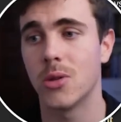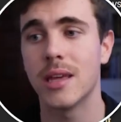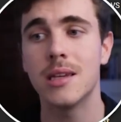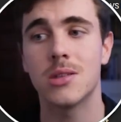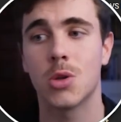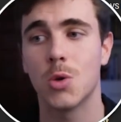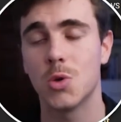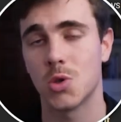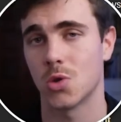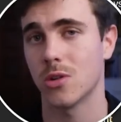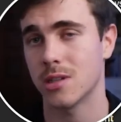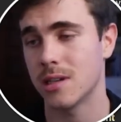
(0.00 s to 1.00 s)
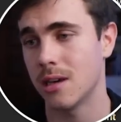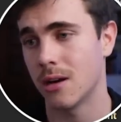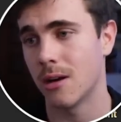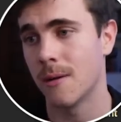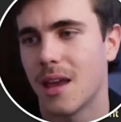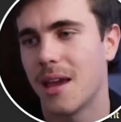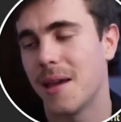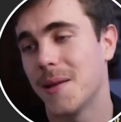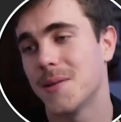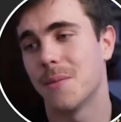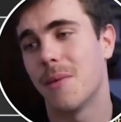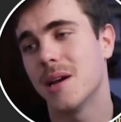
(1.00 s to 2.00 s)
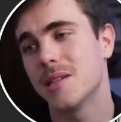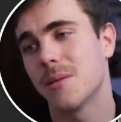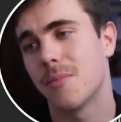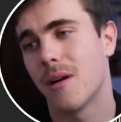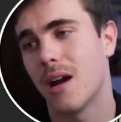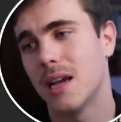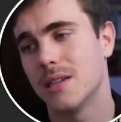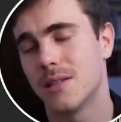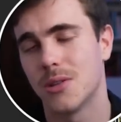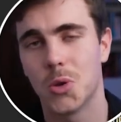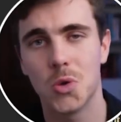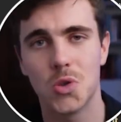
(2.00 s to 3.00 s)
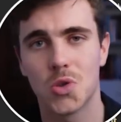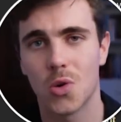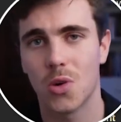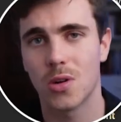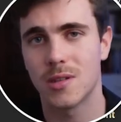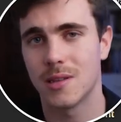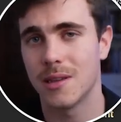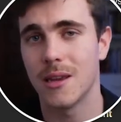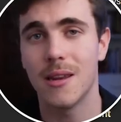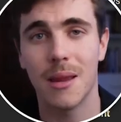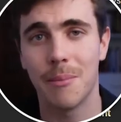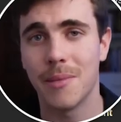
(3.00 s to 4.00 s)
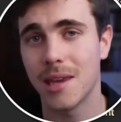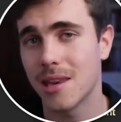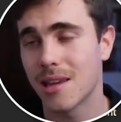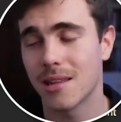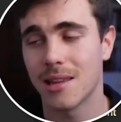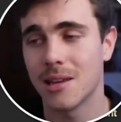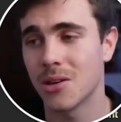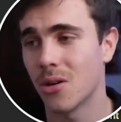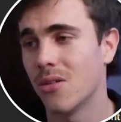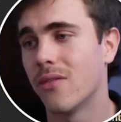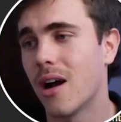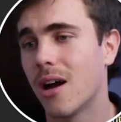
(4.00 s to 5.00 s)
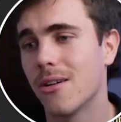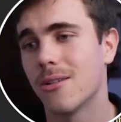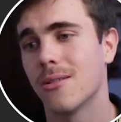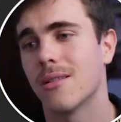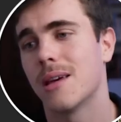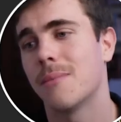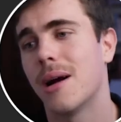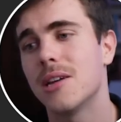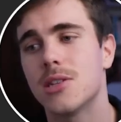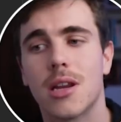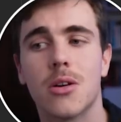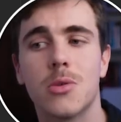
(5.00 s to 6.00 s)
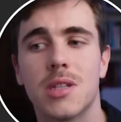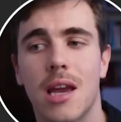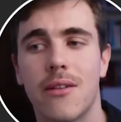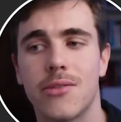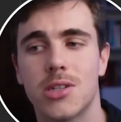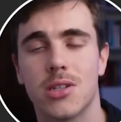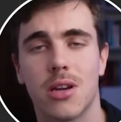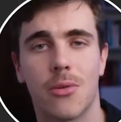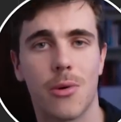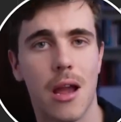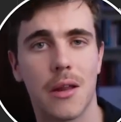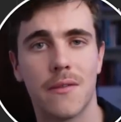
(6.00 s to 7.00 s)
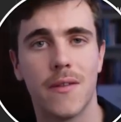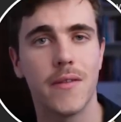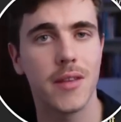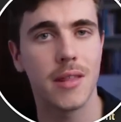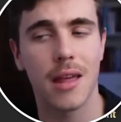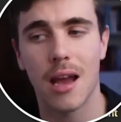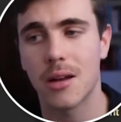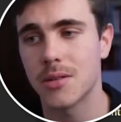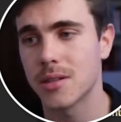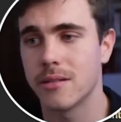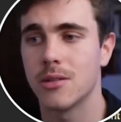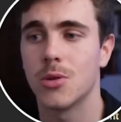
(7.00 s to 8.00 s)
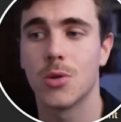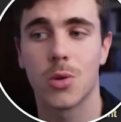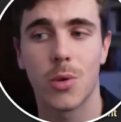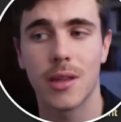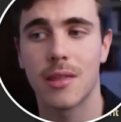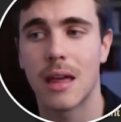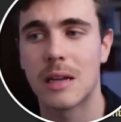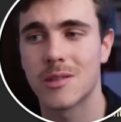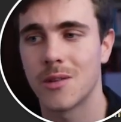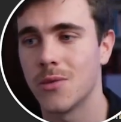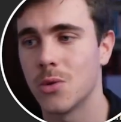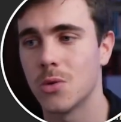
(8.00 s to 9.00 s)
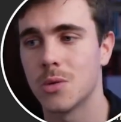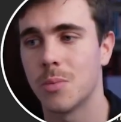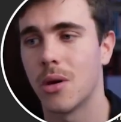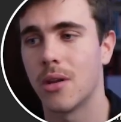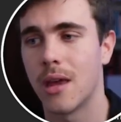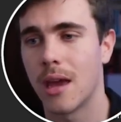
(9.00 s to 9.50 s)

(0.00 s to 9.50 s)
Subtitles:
to these 2 shorts here. And to my surprise, the 2 shorts didn't immediately go viral, and my channel was averaging around 50,000 to 20,000 views per